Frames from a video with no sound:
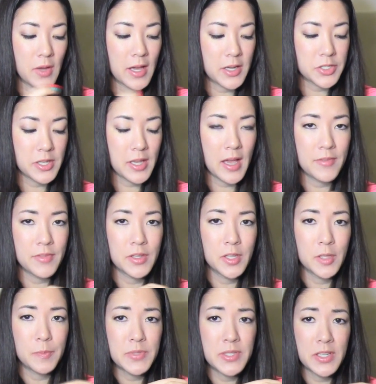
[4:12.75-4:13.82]
actually have the
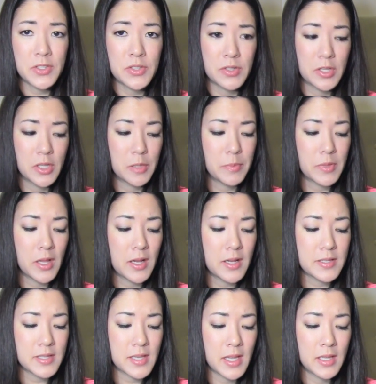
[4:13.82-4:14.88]
lipsticks or the lip
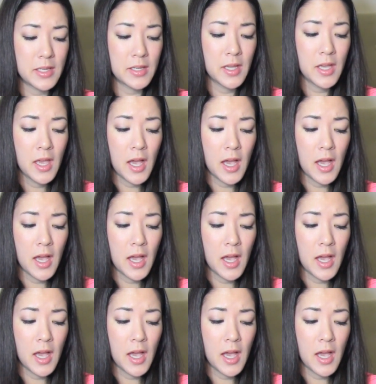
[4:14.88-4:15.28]
gloss in